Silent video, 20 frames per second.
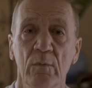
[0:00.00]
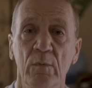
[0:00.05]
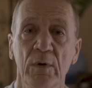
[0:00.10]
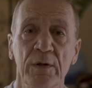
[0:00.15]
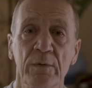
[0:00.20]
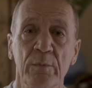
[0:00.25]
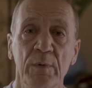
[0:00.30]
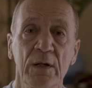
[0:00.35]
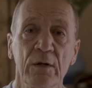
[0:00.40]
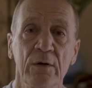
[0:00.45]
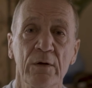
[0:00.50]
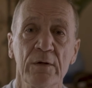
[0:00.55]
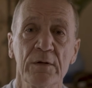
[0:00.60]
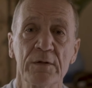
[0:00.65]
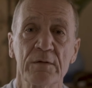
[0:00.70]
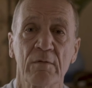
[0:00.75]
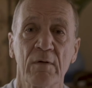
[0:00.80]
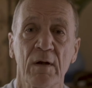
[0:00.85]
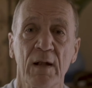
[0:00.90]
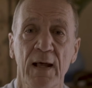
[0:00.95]
whether we
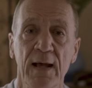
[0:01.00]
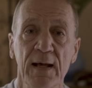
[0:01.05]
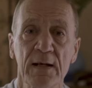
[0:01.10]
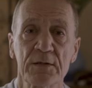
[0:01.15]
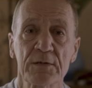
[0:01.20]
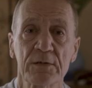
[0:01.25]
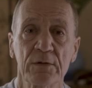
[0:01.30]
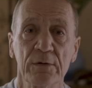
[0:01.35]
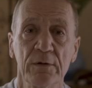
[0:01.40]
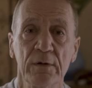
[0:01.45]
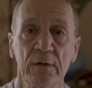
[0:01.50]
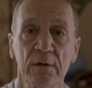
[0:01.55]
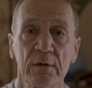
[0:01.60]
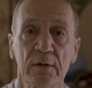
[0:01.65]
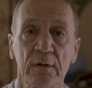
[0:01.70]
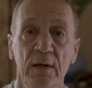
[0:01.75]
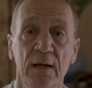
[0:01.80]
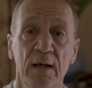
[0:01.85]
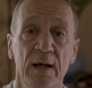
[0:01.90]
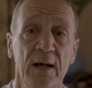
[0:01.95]
learn to relax or
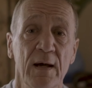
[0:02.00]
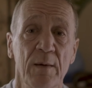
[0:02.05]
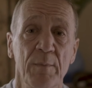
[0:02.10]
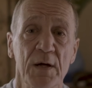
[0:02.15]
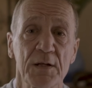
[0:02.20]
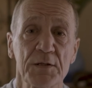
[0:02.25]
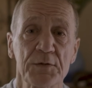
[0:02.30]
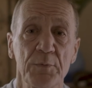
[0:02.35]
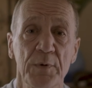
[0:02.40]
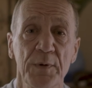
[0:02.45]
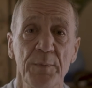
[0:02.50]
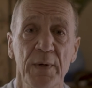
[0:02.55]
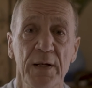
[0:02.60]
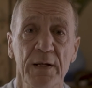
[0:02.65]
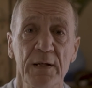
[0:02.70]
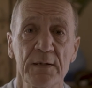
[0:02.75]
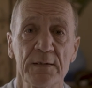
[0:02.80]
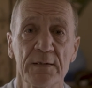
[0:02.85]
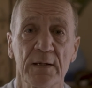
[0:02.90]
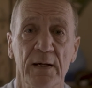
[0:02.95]
not, how much we
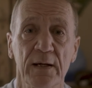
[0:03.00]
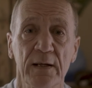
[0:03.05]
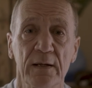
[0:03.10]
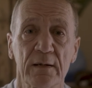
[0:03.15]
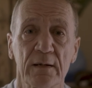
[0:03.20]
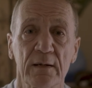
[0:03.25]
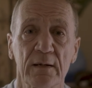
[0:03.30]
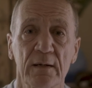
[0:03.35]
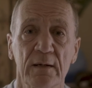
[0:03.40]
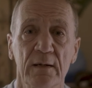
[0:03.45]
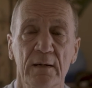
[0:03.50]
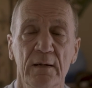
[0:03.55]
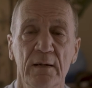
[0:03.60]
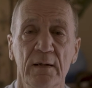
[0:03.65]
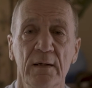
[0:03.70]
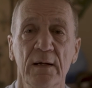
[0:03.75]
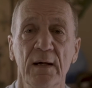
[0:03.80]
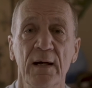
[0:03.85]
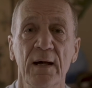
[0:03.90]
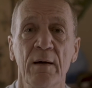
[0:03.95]
meditate.
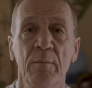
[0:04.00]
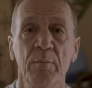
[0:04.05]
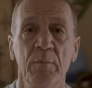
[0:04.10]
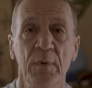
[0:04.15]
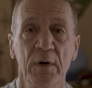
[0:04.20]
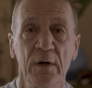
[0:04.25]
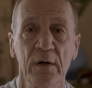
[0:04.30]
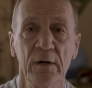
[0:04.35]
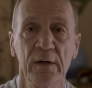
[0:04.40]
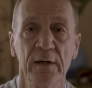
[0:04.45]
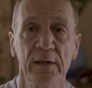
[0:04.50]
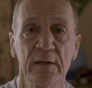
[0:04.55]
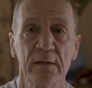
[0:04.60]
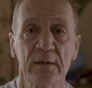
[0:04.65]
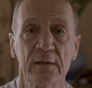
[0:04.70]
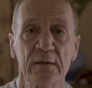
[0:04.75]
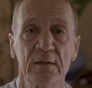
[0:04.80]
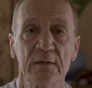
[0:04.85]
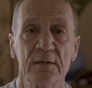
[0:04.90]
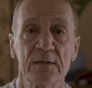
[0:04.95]
Our
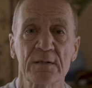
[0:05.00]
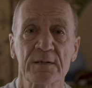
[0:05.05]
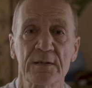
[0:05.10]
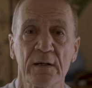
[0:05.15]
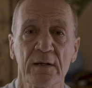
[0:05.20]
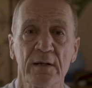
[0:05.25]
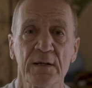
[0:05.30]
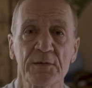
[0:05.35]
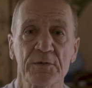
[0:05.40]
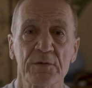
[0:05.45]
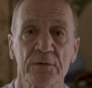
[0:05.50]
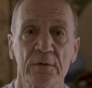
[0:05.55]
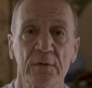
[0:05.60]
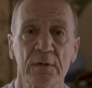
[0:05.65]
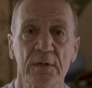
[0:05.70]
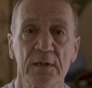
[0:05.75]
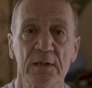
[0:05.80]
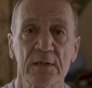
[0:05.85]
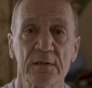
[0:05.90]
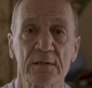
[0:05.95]
mind decides
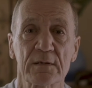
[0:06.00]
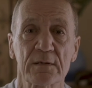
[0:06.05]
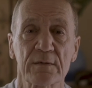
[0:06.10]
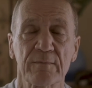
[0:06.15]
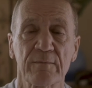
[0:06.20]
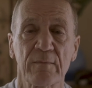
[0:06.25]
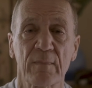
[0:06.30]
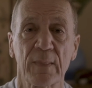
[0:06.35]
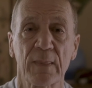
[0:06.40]
all this.